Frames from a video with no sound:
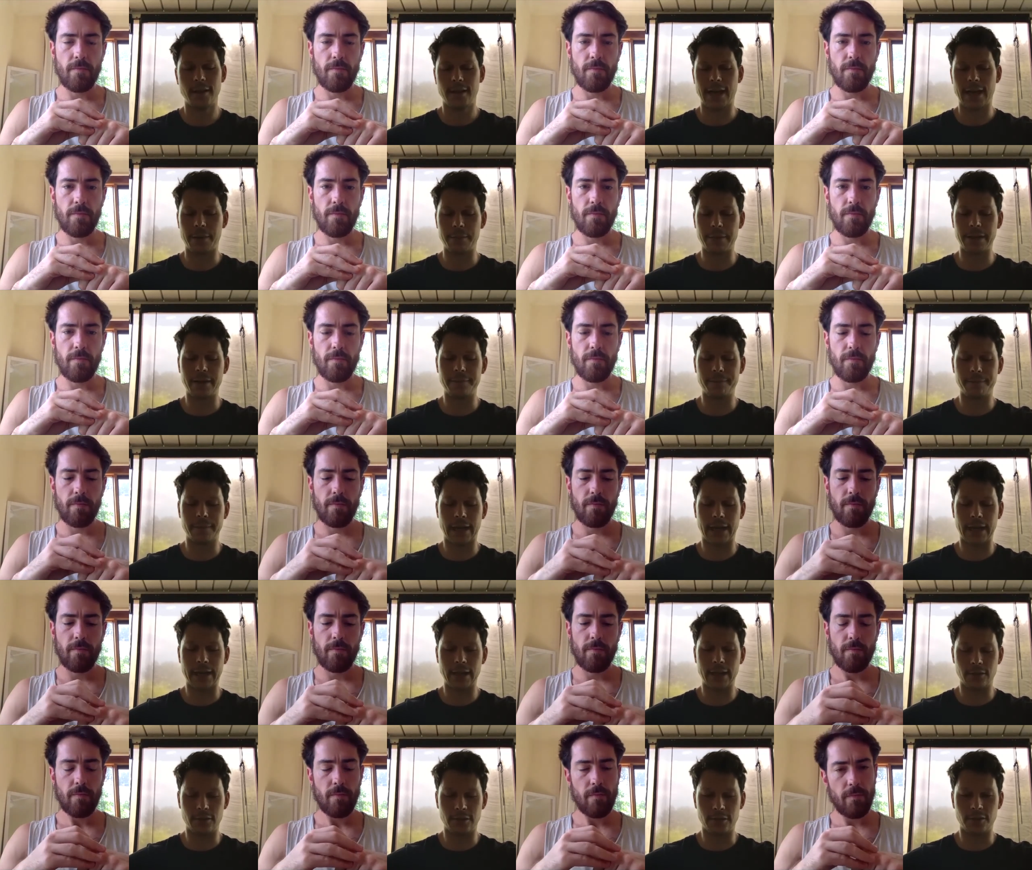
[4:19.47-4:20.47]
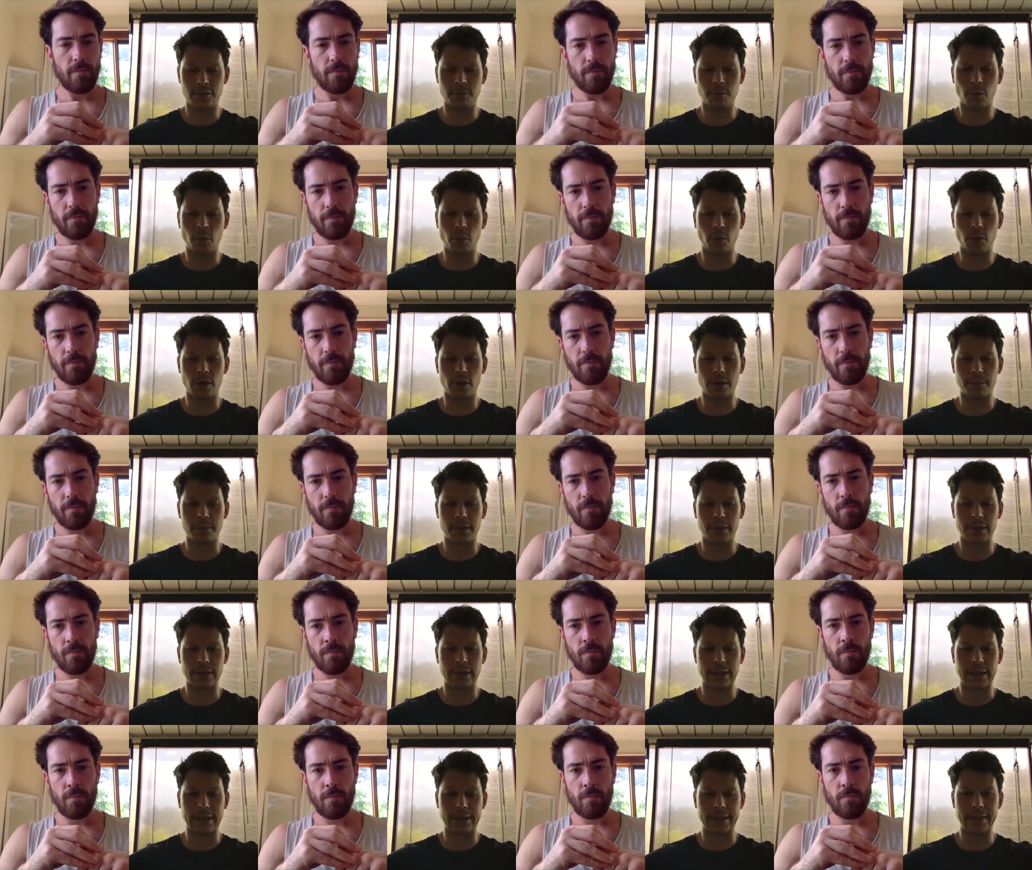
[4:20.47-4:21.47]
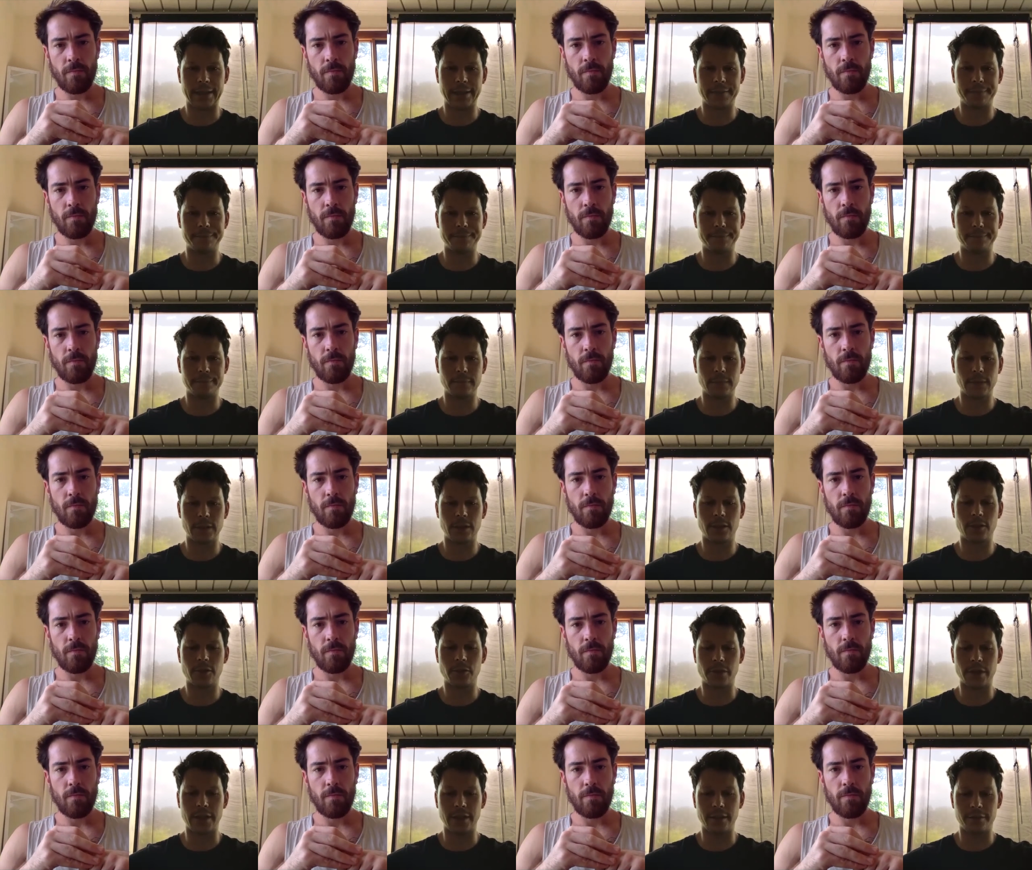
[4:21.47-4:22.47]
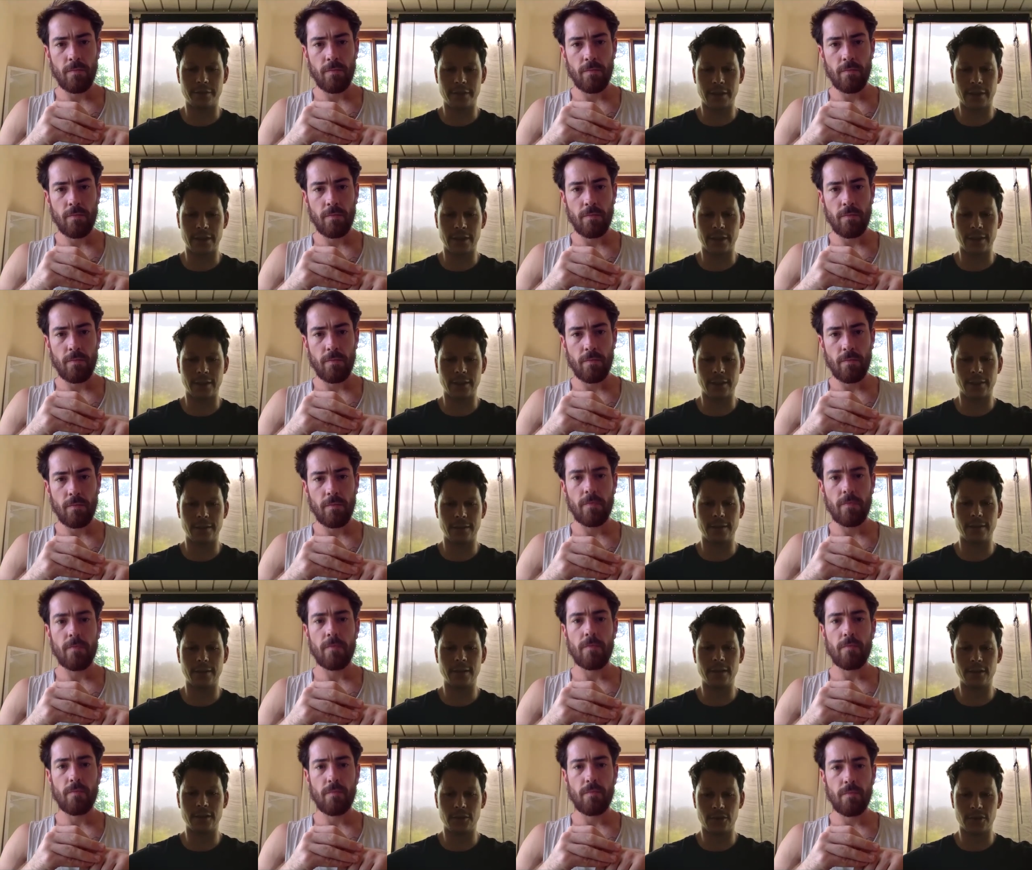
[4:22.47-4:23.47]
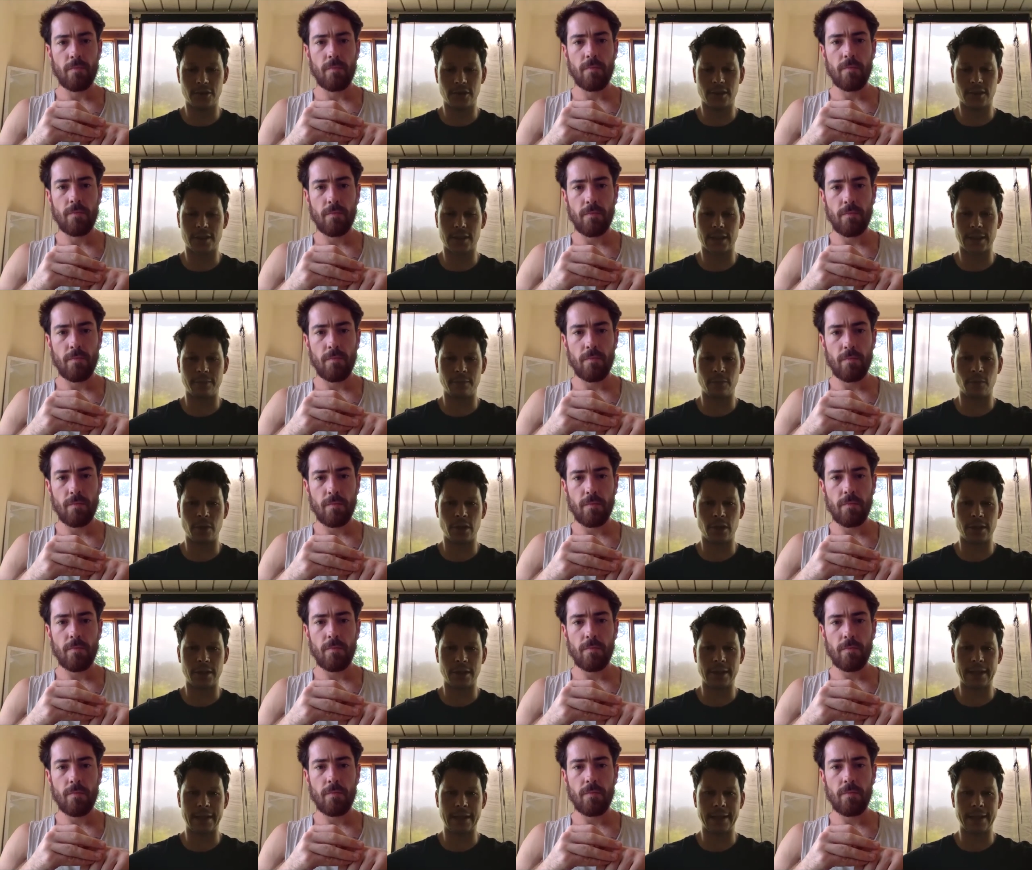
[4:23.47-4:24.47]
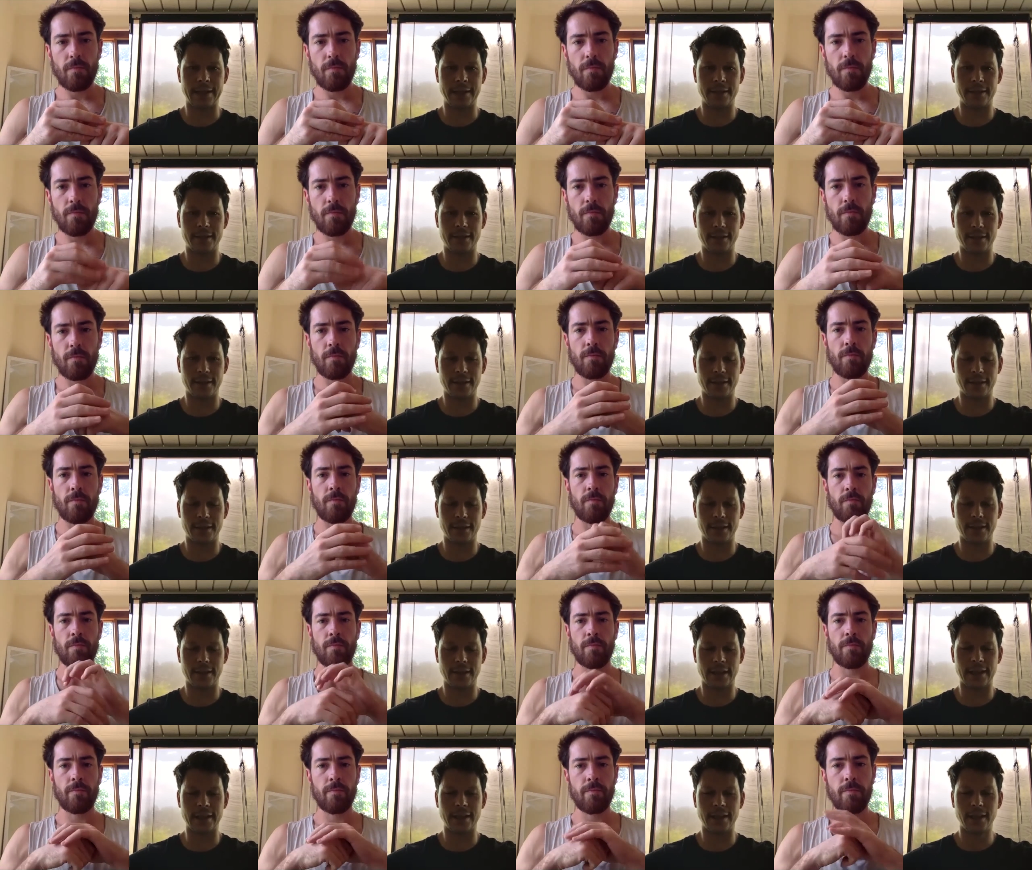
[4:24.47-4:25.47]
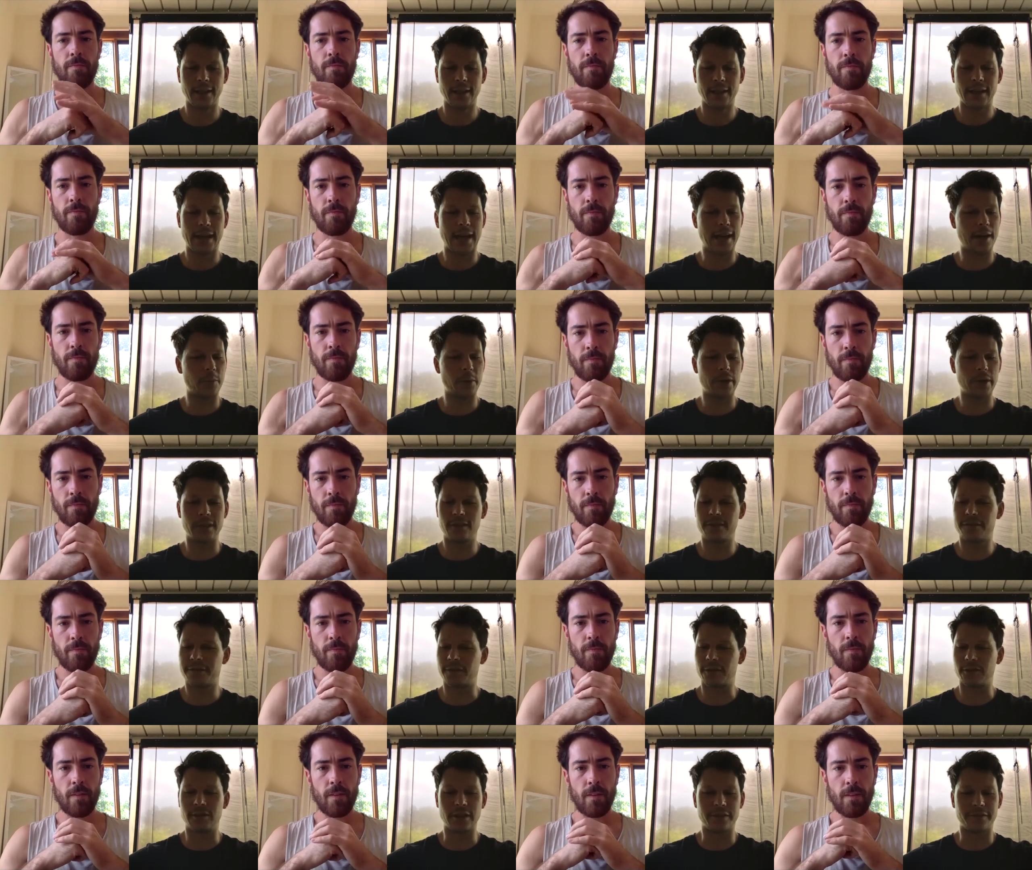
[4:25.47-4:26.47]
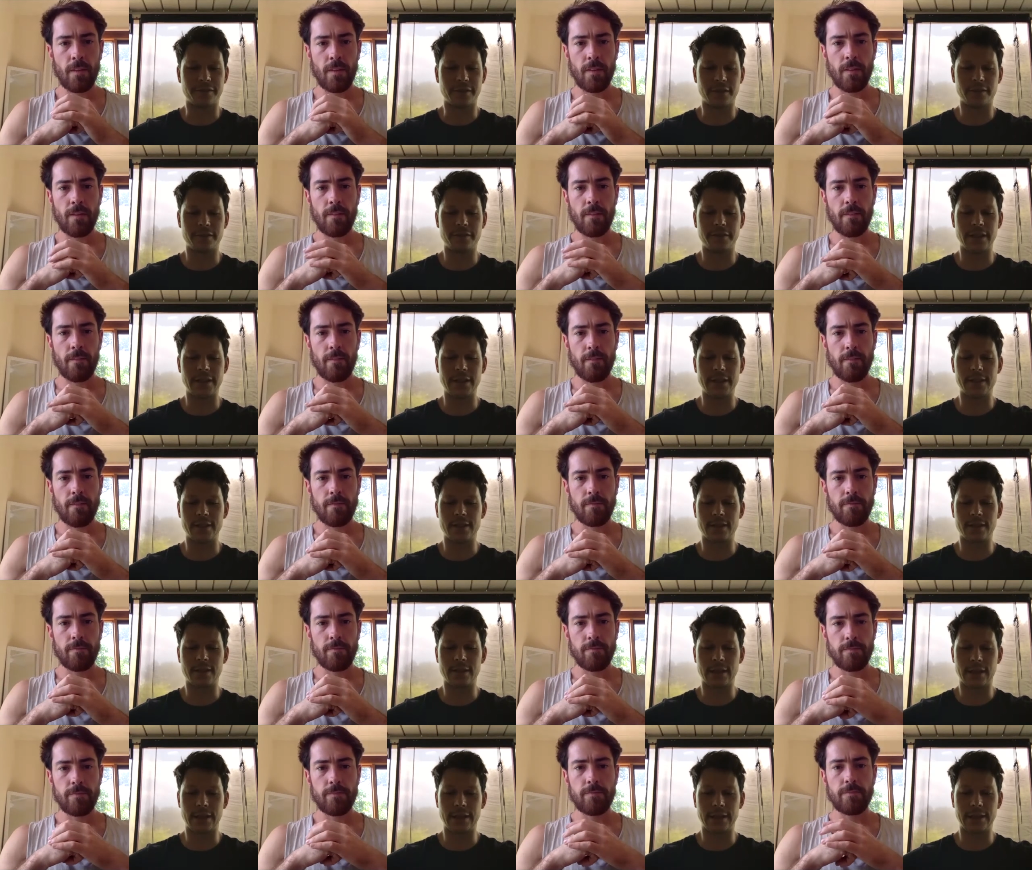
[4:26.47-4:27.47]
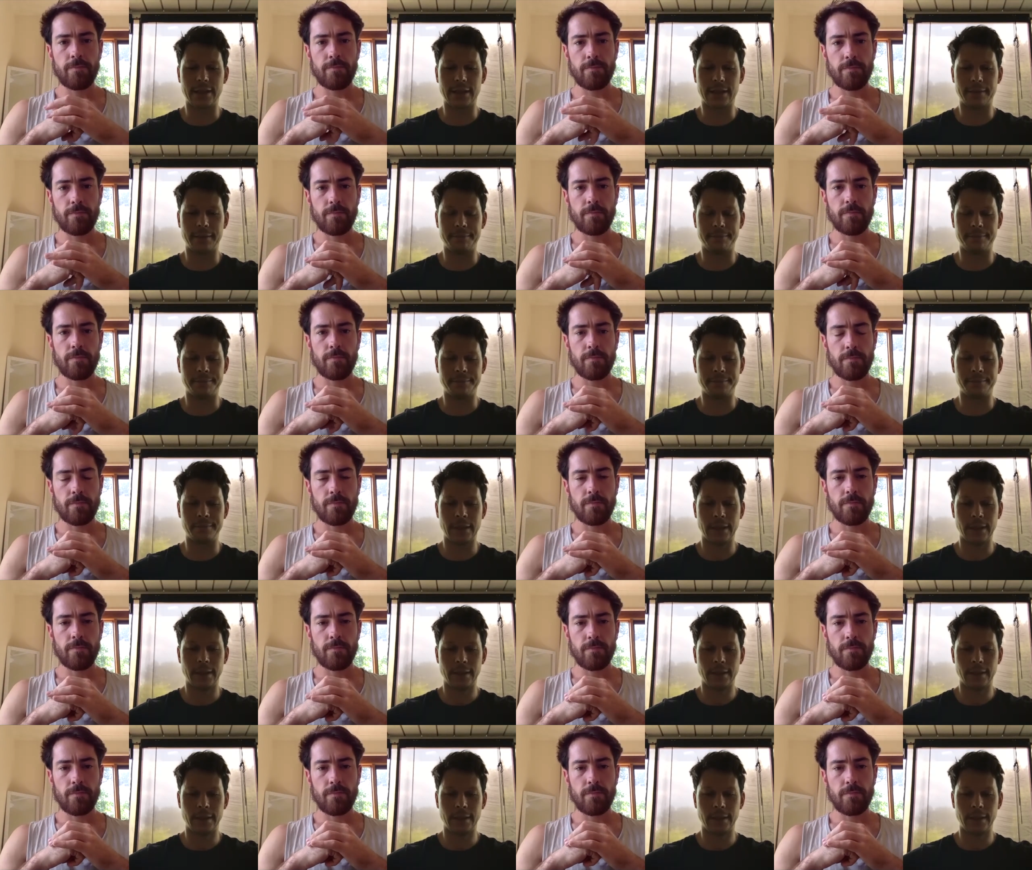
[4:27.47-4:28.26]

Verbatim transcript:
Speaker 1: I mean, I learned more about like grieving, losing someone, and like, I went through different phases, and like, i um,